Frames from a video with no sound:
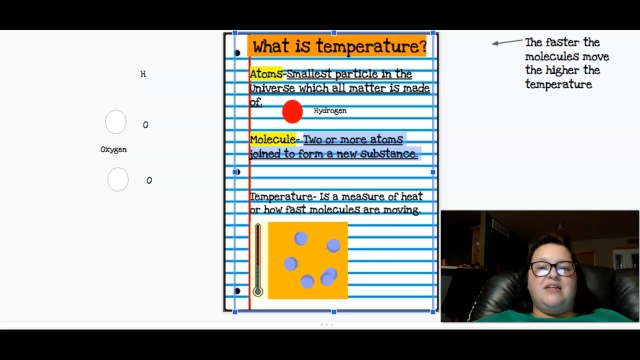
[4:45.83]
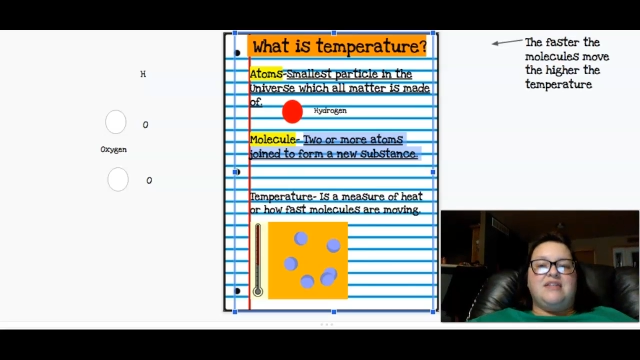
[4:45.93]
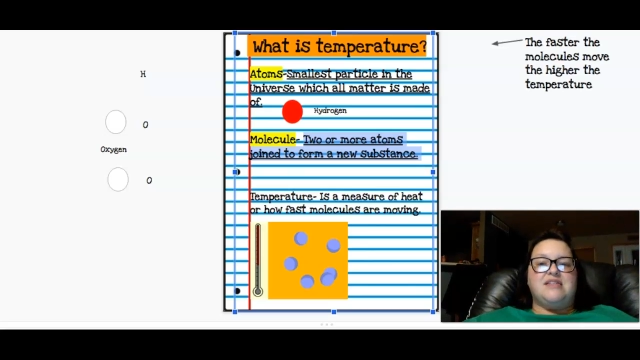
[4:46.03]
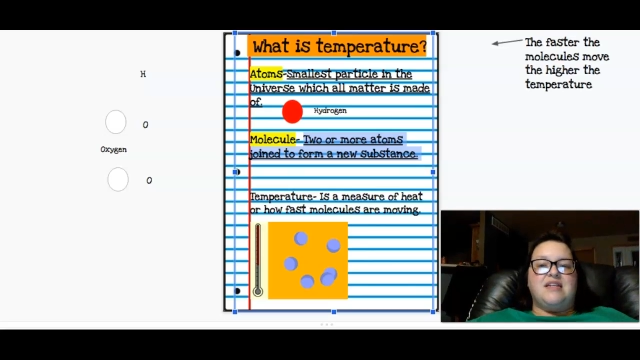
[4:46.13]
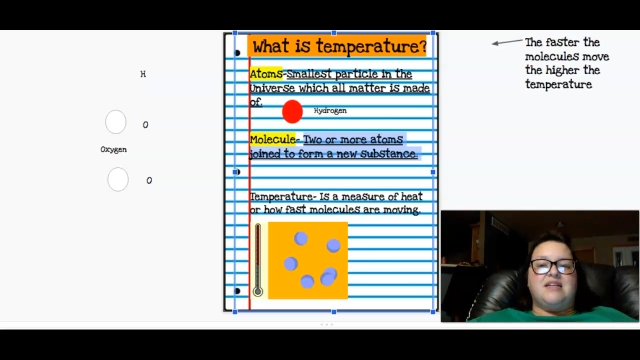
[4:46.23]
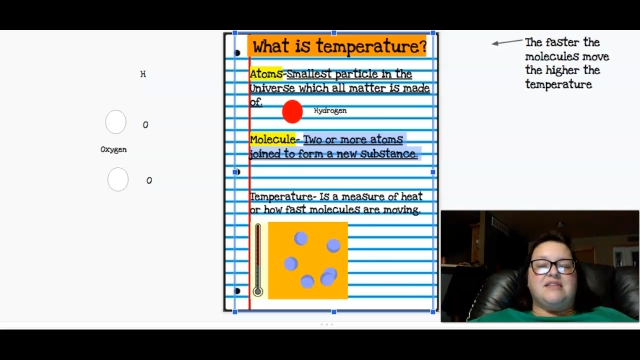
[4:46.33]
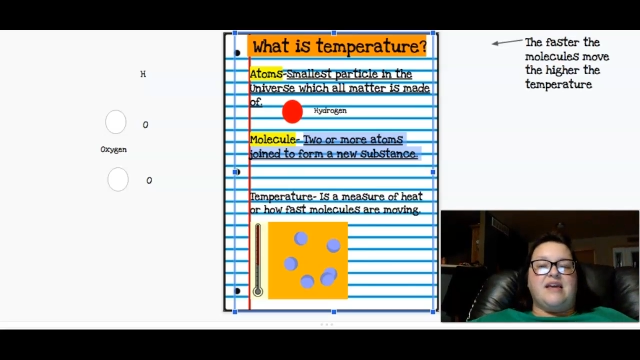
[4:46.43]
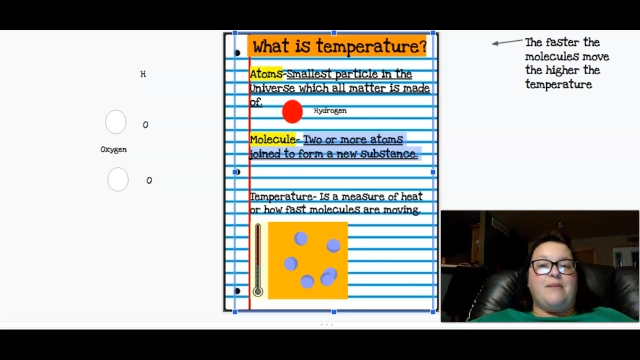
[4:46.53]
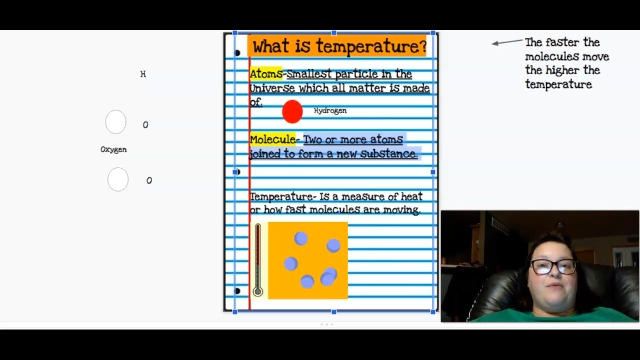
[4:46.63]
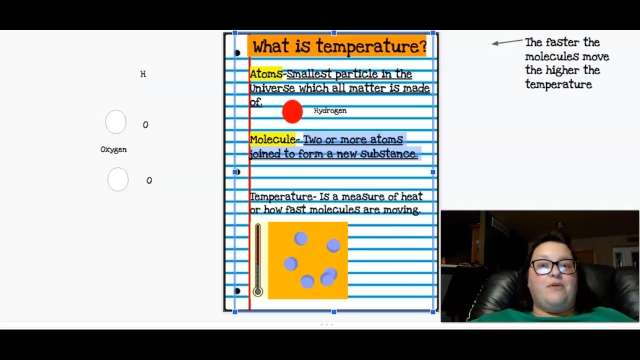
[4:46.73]
is an
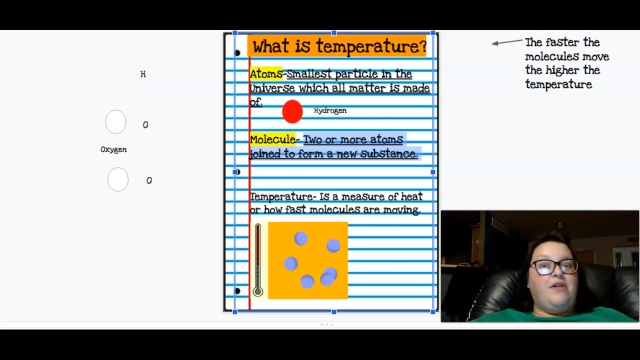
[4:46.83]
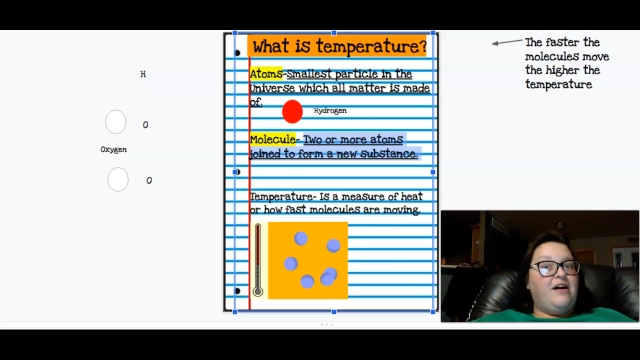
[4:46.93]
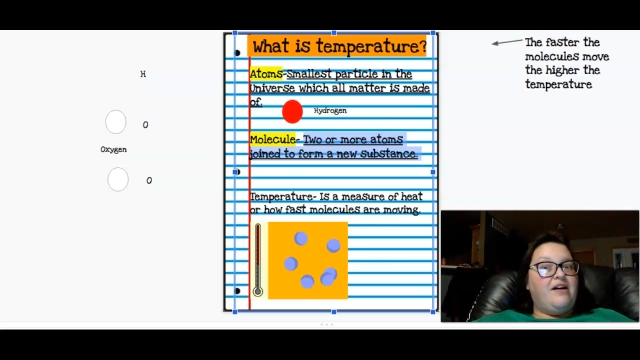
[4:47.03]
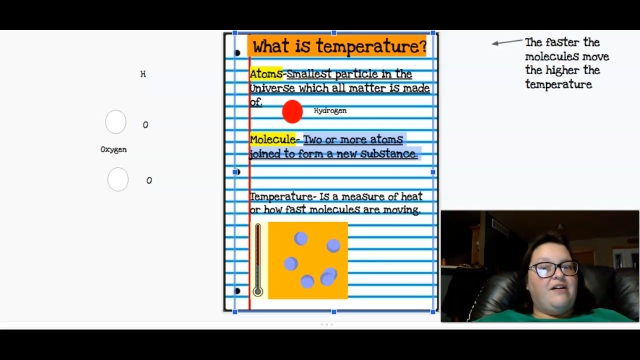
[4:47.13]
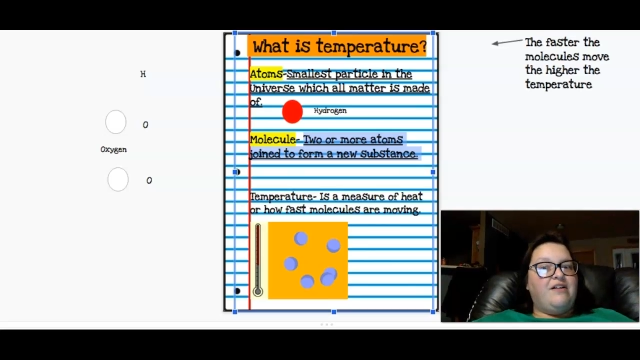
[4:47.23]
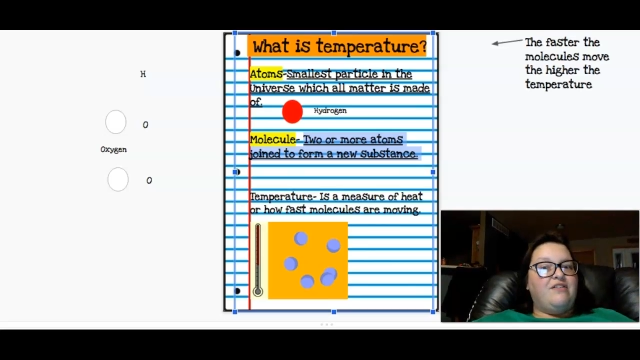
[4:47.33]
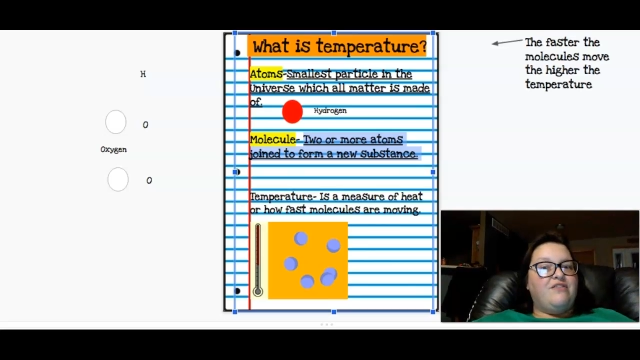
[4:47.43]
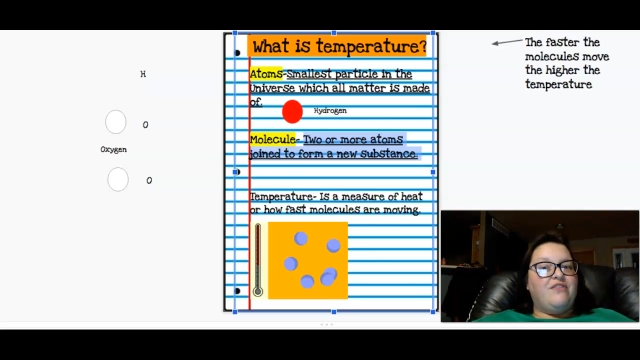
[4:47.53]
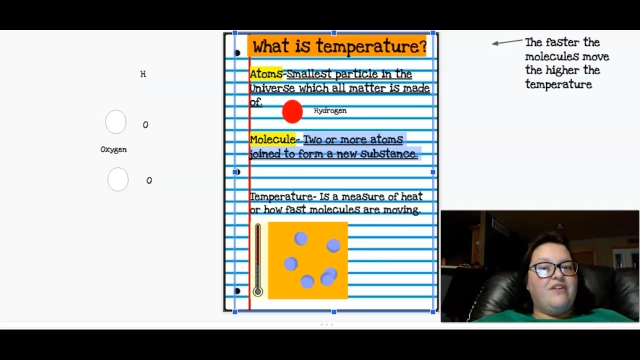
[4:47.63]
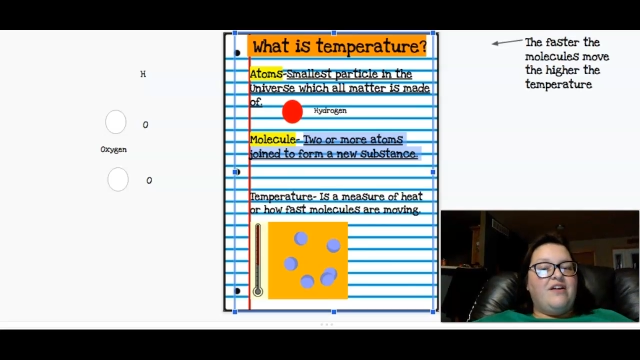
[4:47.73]
example
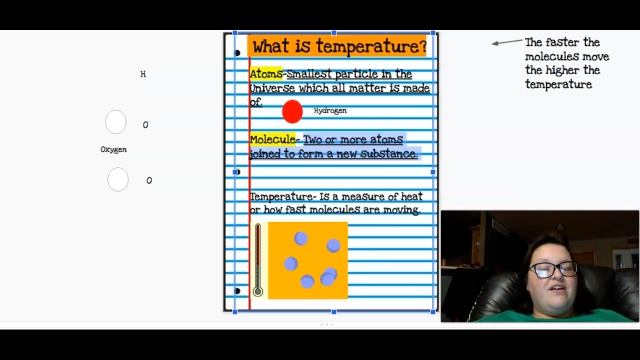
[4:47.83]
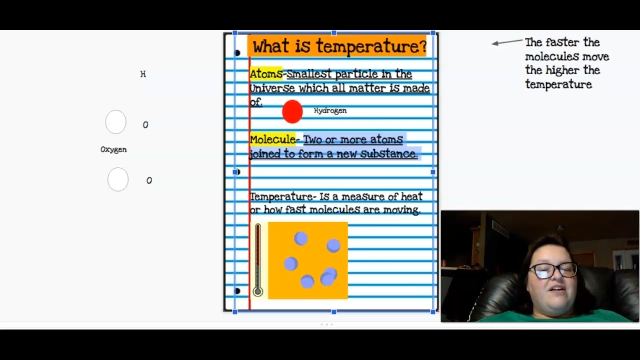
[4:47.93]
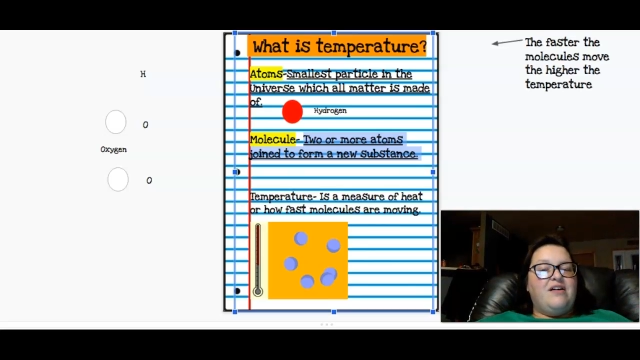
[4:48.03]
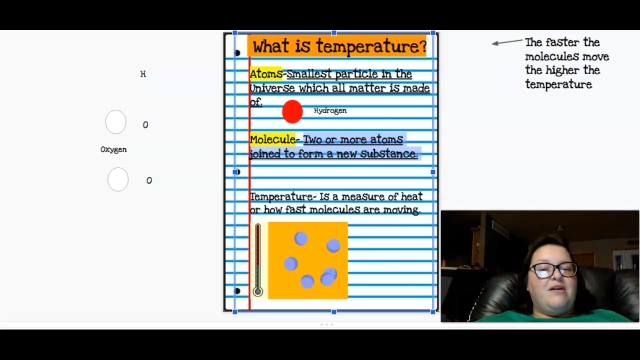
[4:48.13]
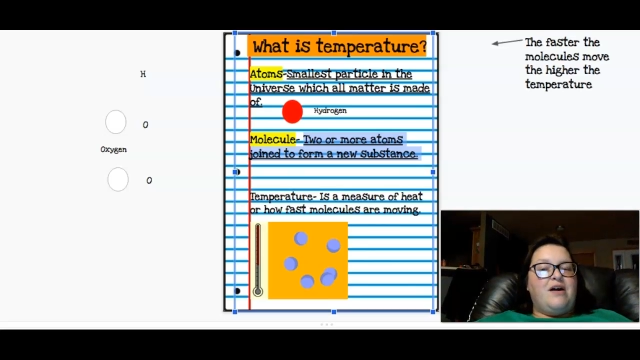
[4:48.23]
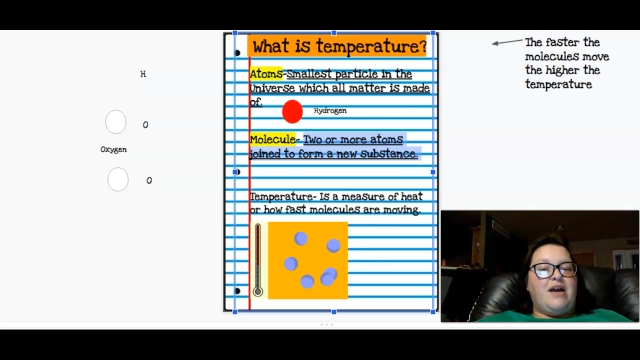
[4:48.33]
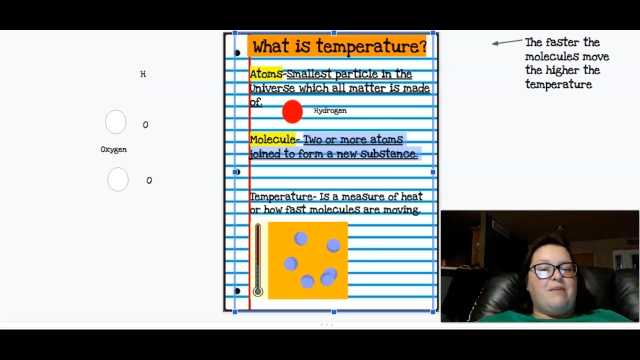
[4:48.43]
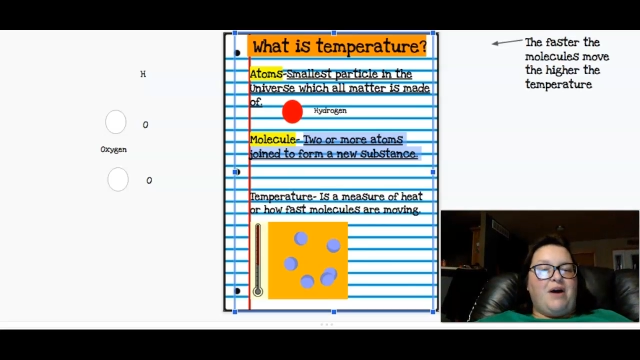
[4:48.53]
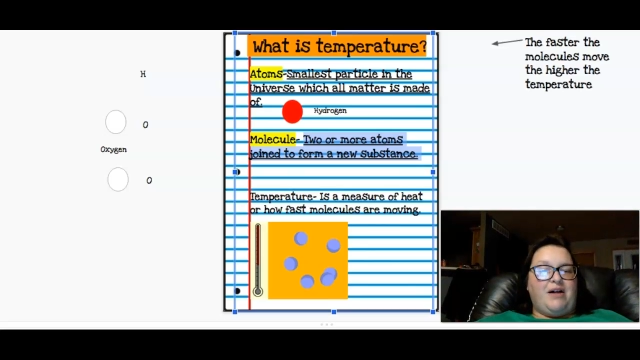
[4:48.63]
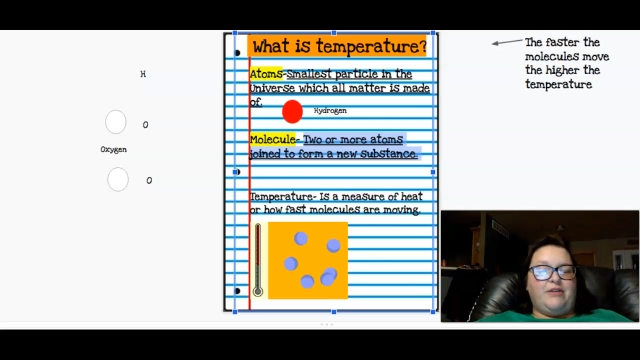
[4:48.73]
of a
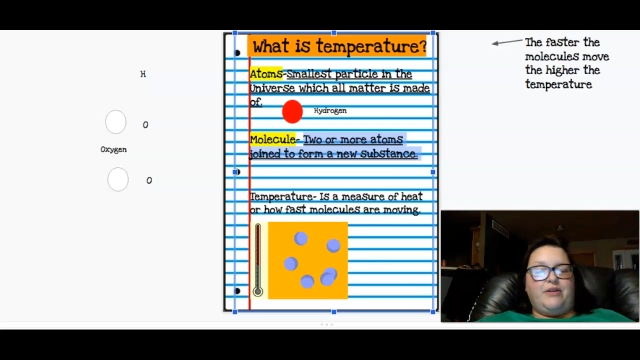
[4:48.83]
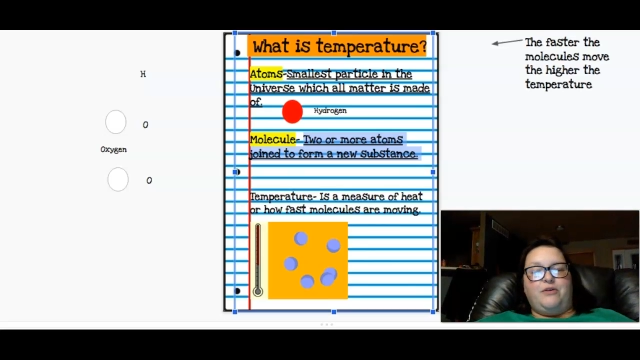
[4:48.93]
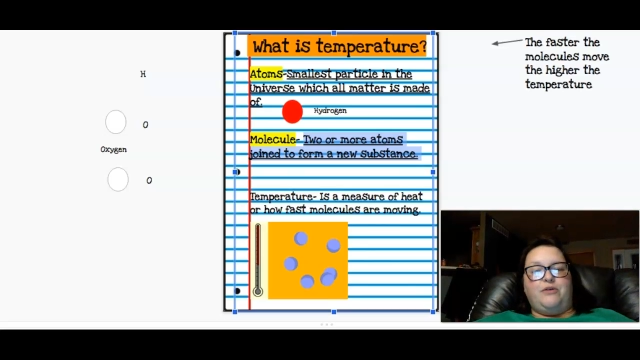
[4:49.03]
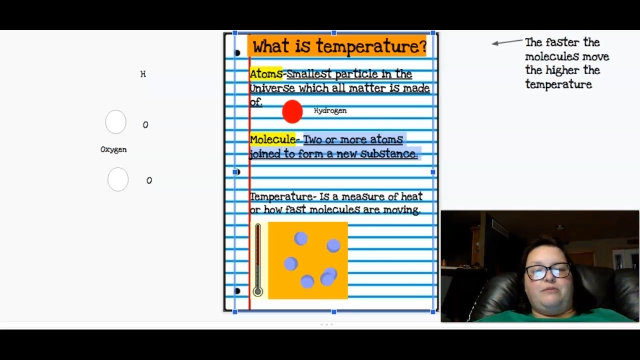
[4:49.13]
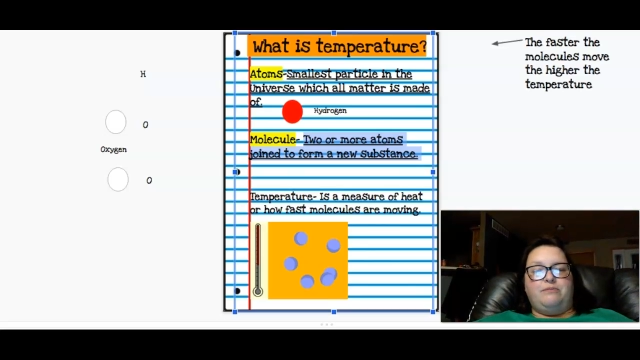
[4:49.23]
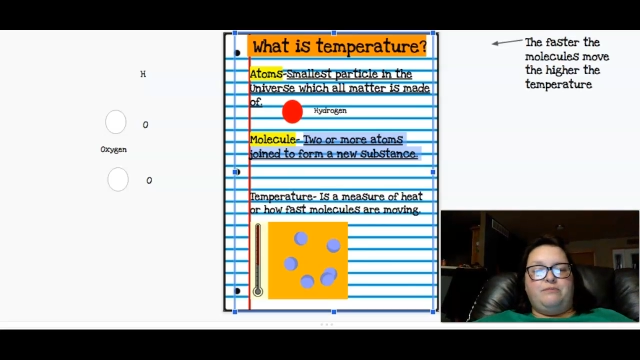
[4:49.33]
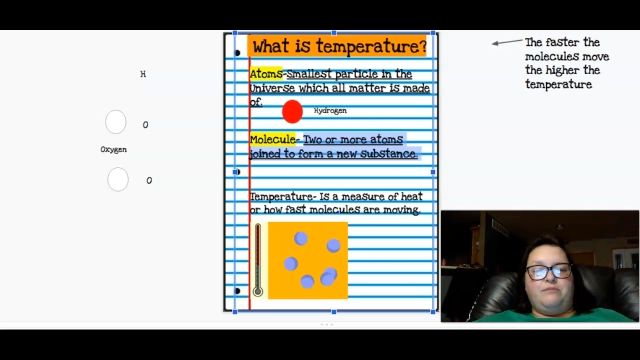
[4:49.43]
molecule.